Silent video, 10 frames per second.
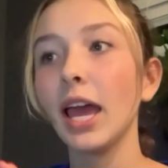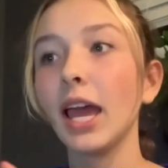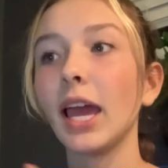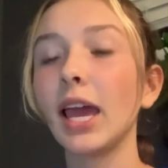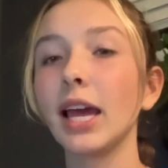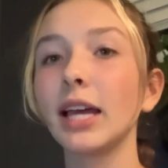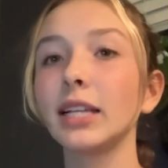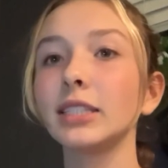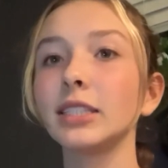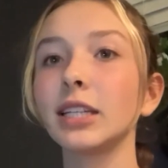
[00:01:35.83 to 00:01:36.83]

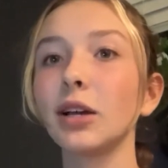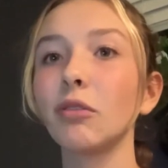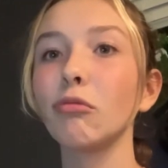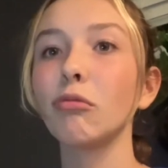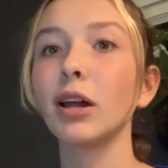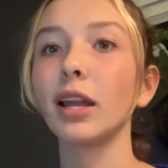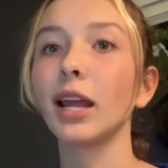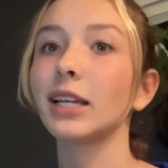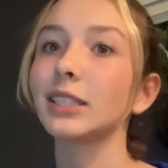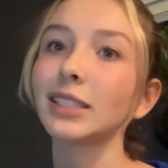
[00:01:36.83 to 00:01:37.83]
And one
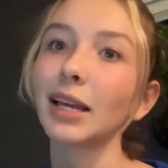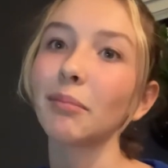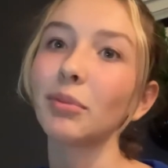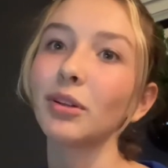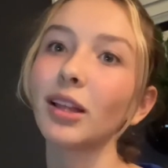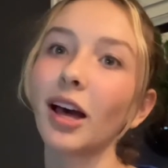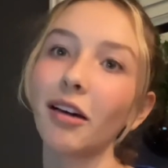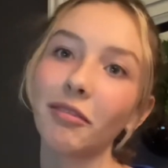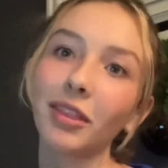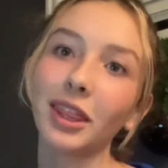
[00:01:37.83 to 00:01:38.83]
example
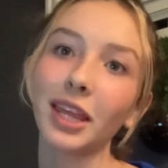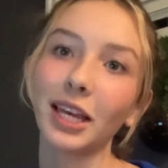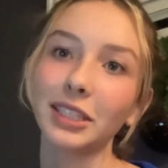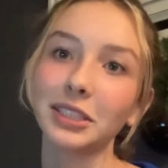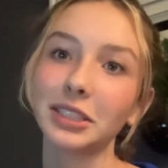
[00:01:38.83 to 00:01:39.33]
of this